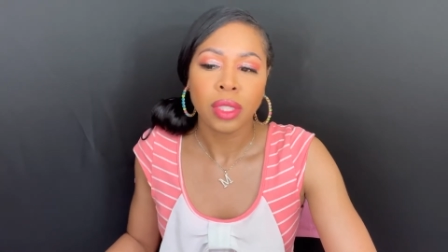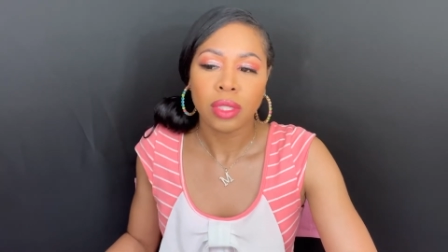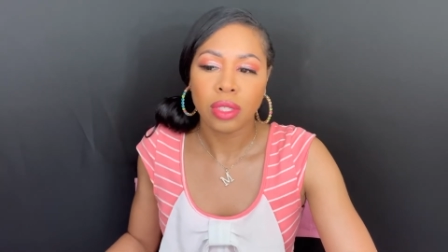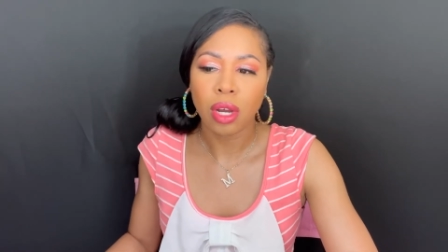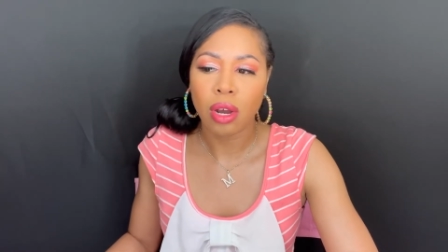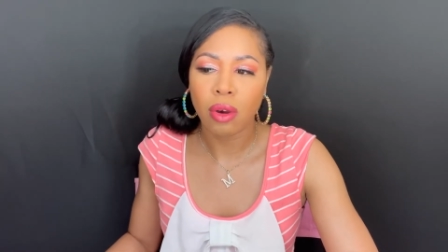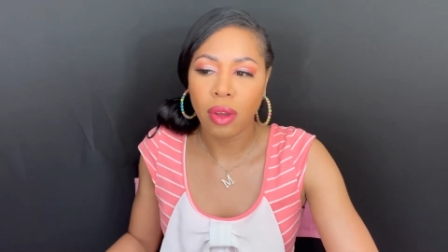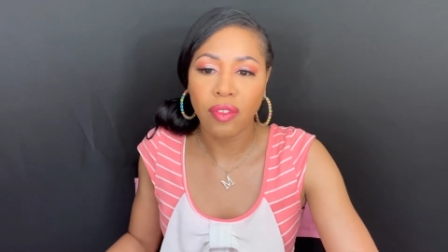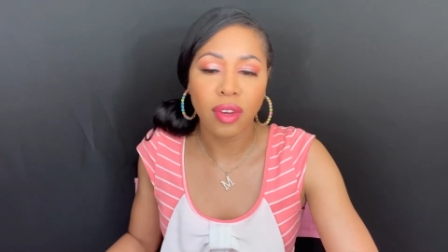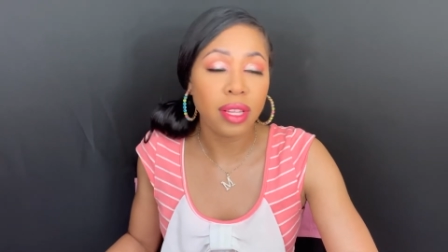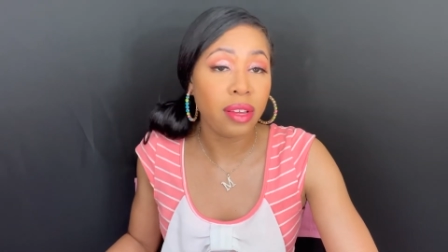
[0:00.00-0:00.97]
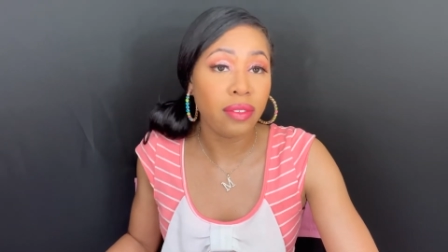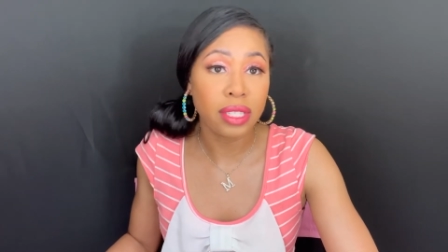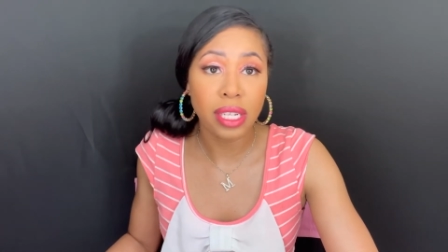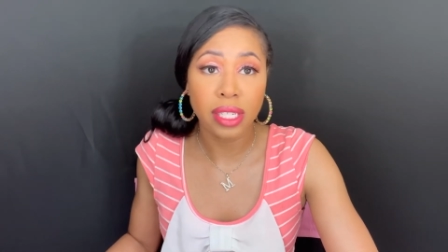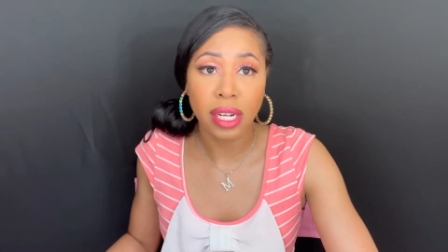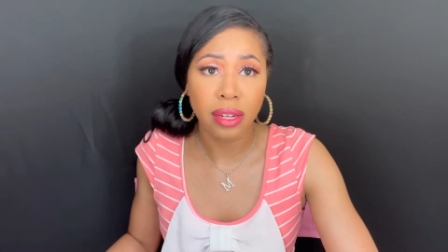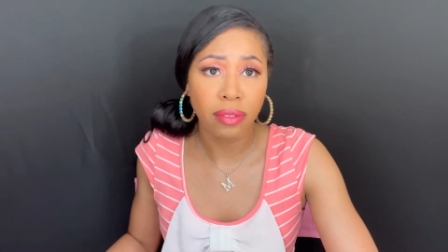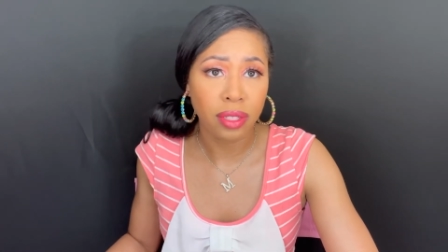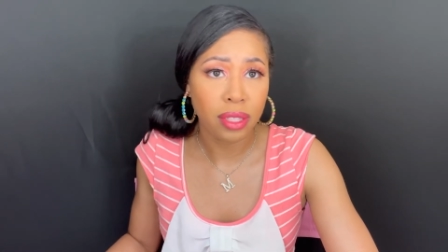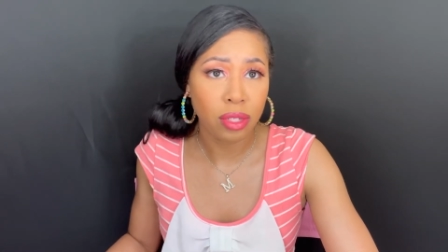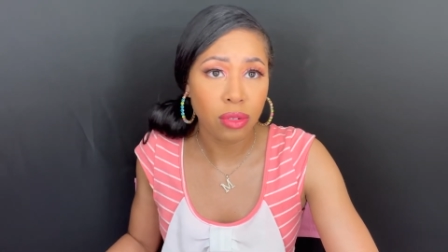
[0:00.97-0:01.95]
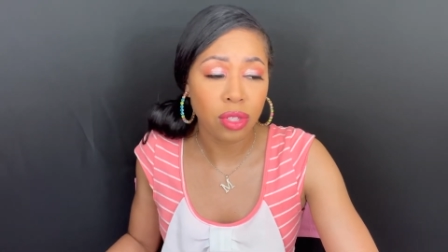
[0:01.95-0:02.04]
So if you get the invitation, I definitely
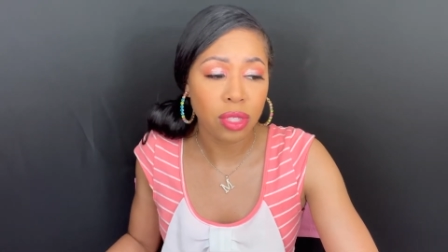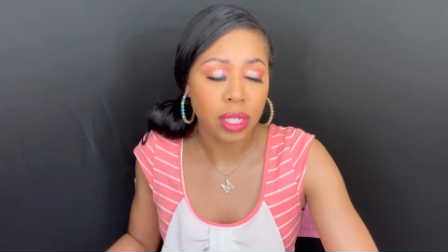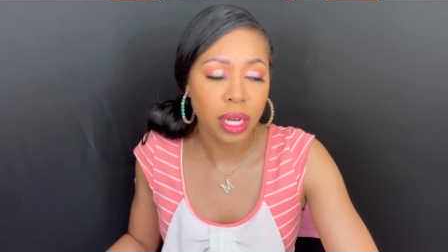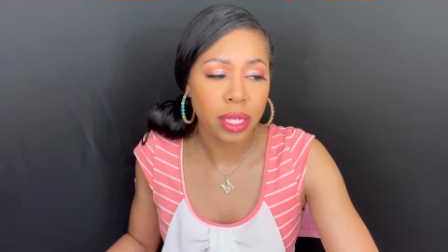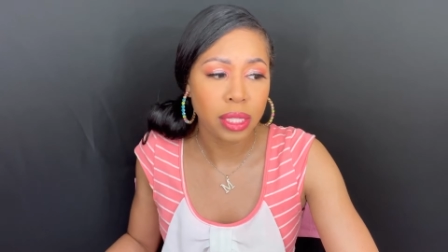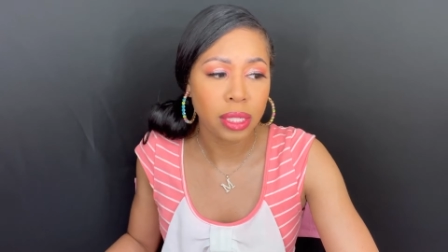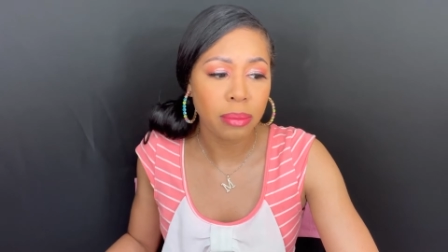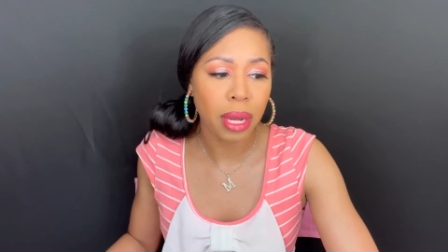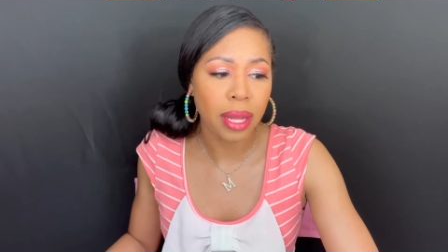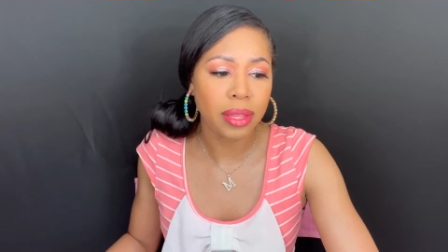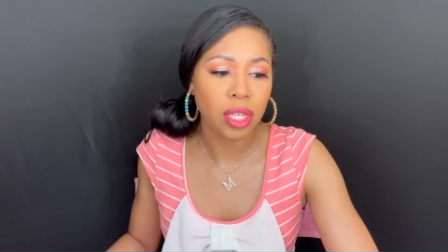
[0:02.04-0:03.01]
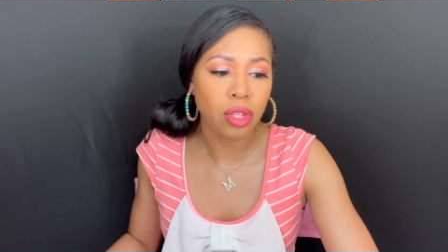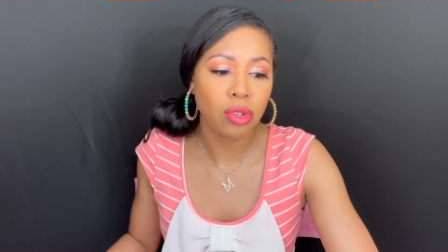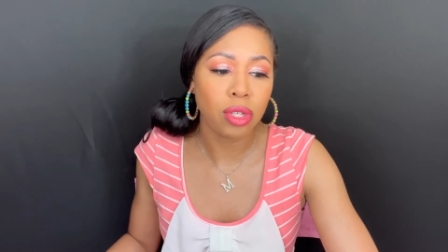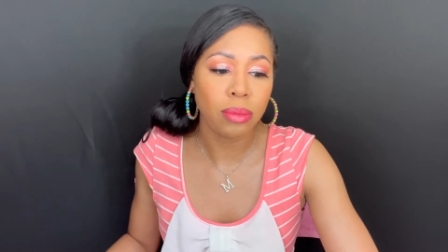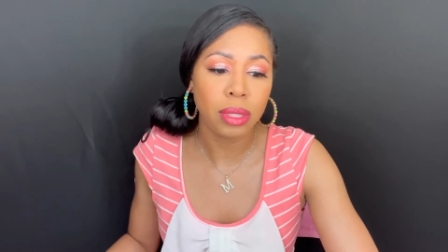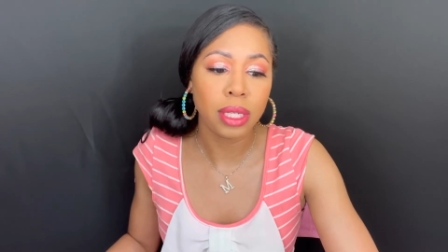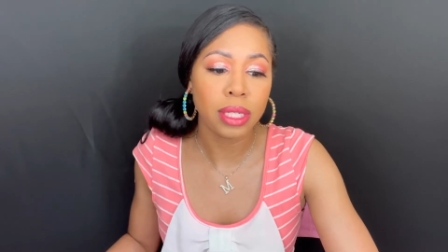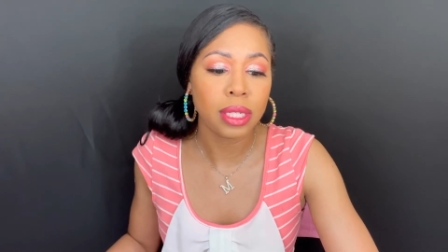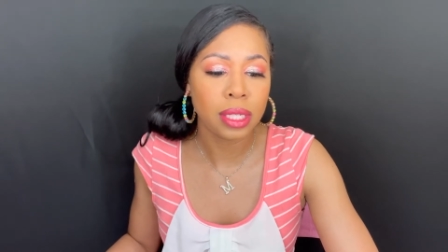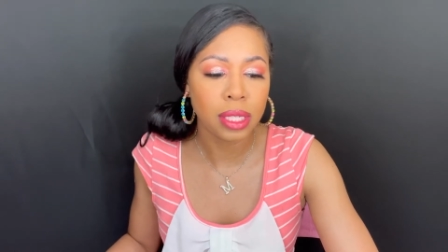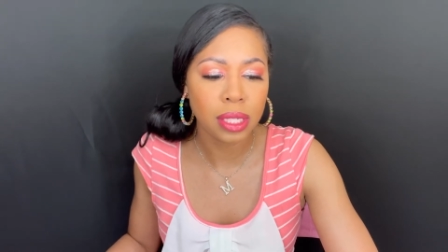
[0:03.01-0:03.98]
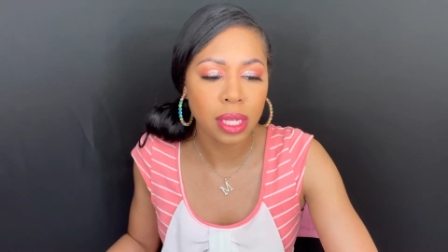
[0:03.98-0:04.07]
think you should sign up. I think you should be
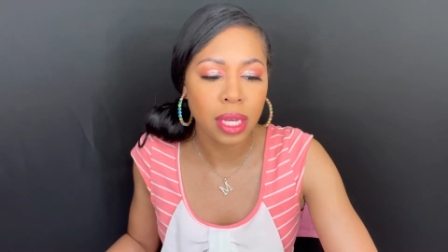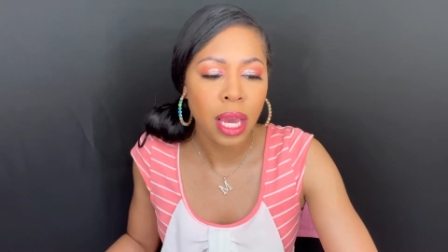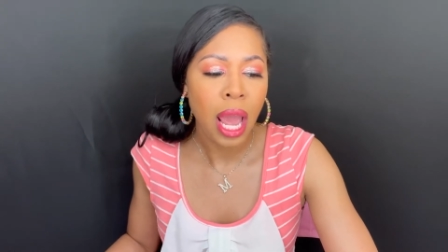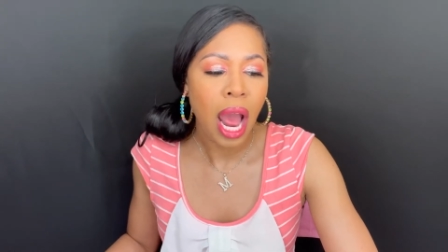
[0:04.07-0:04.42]
consistent.